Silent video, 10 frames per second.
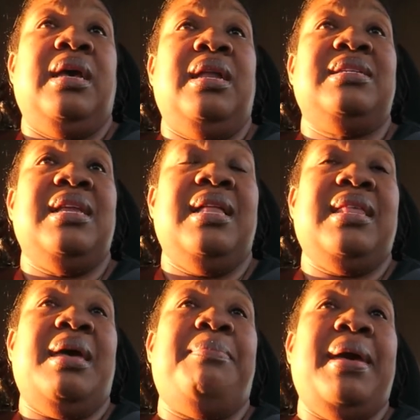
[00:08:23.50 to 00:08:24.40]
and it's not
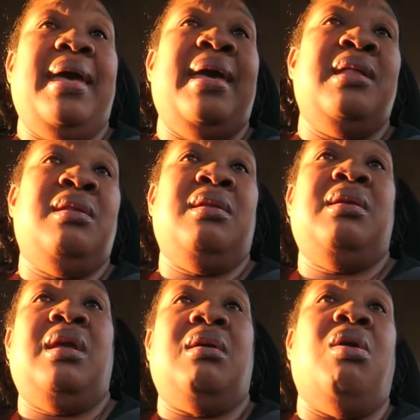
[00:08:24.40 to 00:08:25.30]
that bad
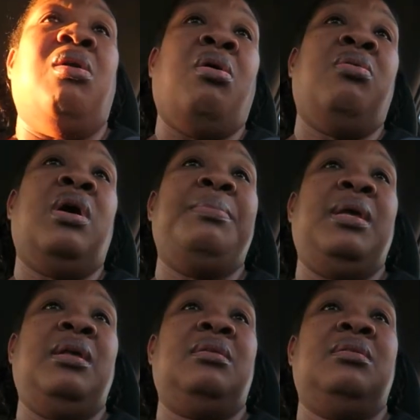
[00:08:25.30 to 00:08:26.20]
at all. I
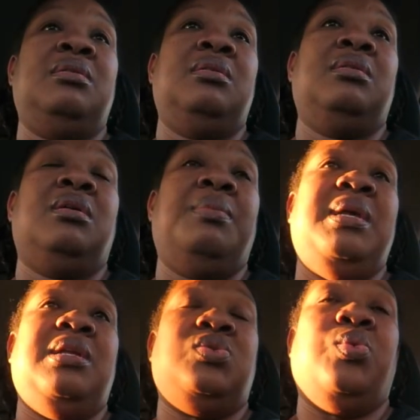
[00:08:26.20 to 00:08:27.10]
mean
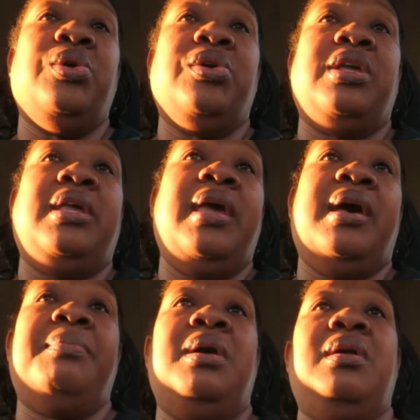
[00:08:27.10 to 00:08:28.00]
it's work, yeah,
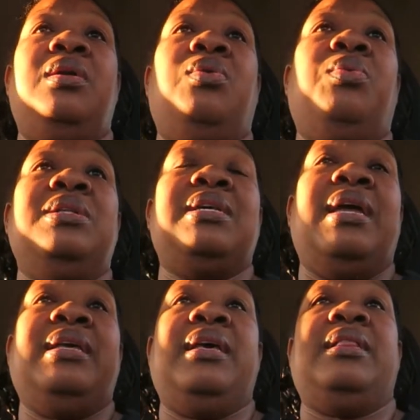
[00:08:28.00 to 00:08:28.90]
but once I
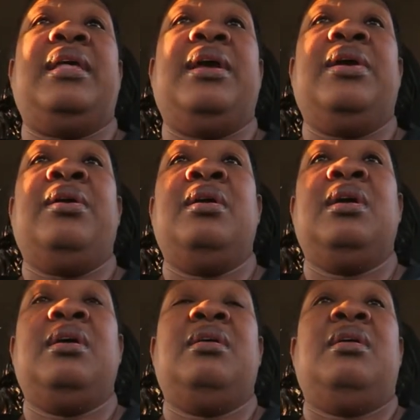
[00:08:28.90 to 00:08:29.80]
get there,
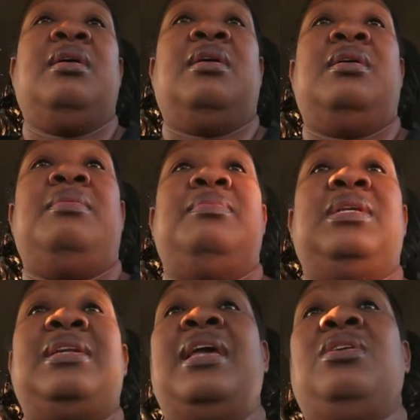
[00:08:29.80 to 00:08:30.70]
the
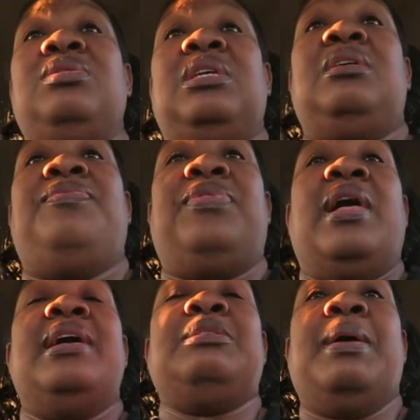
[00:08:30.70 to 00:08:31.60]
day usually
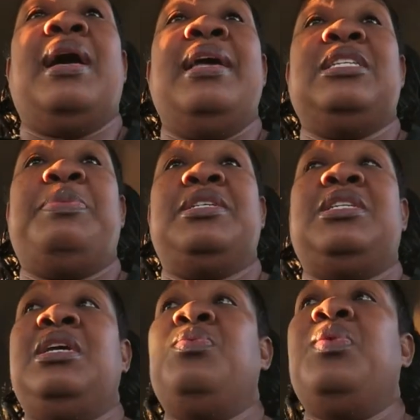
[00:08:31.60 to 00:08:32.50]
flies by,
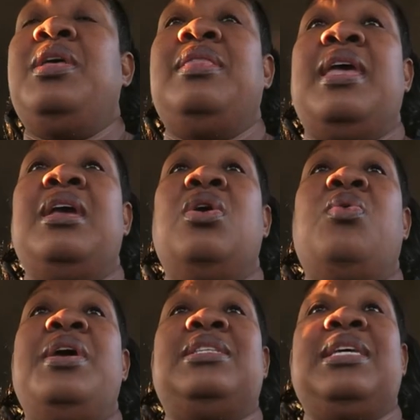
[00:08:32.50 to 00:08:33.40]
especially when they go
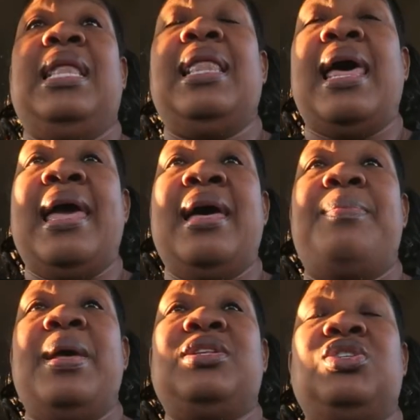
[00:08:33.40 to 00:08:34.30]
into
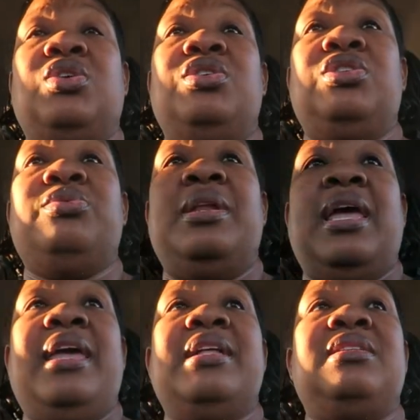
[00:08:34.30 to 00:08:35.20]
lab and start doing
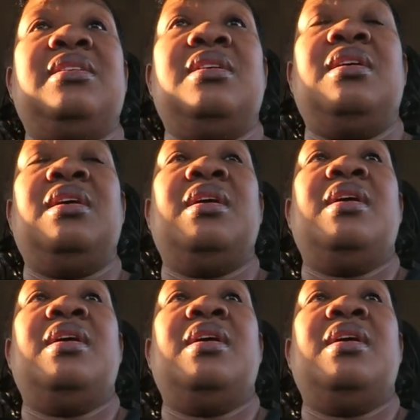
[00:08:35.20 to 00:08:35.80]
hands-on.